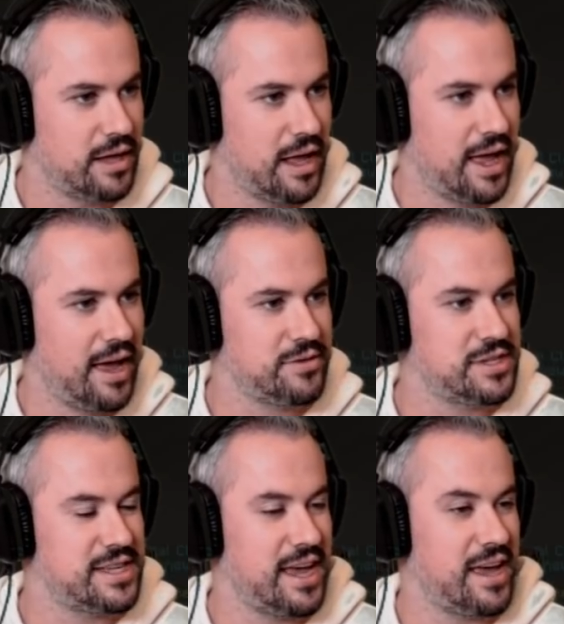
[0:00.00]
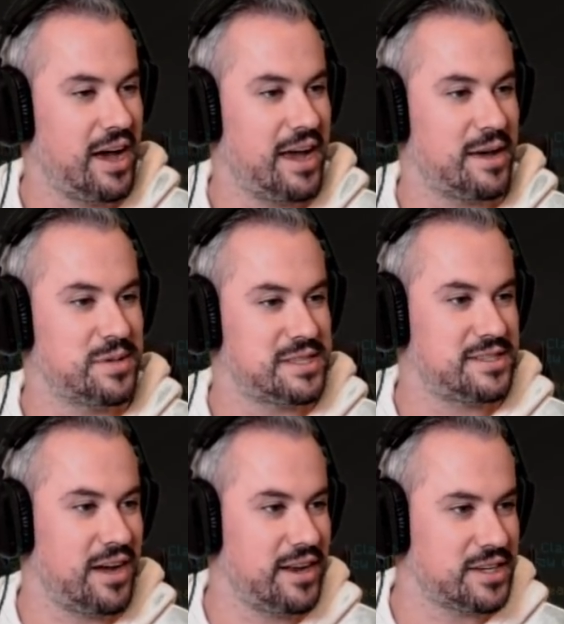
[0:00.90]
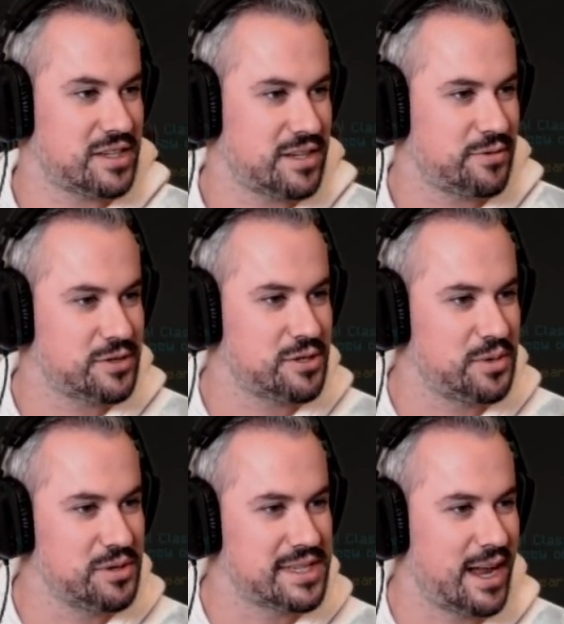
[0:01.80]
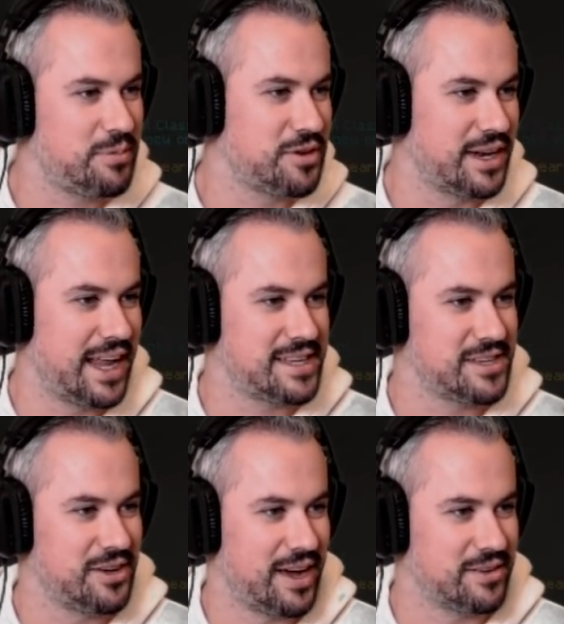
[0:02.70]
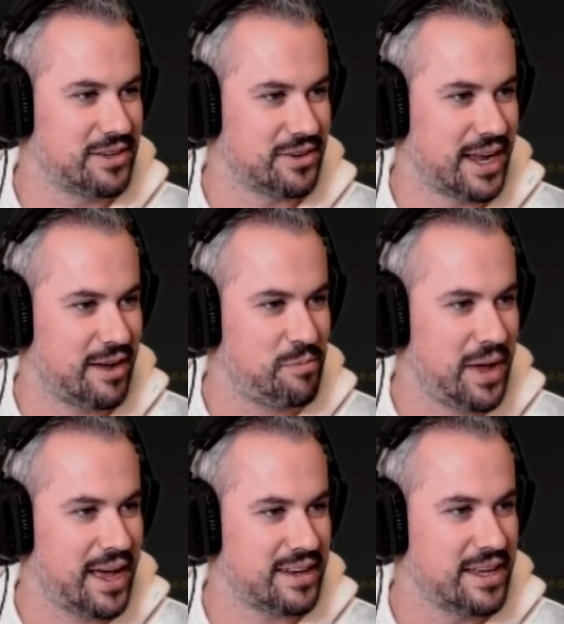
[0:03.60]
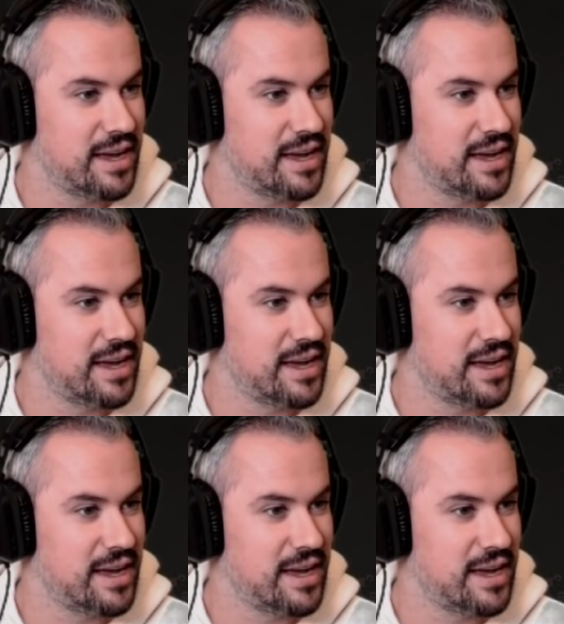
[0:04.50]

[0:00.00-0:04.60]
too many people. I am astonished. For someone who slept through the lesson, you haven't done half bad.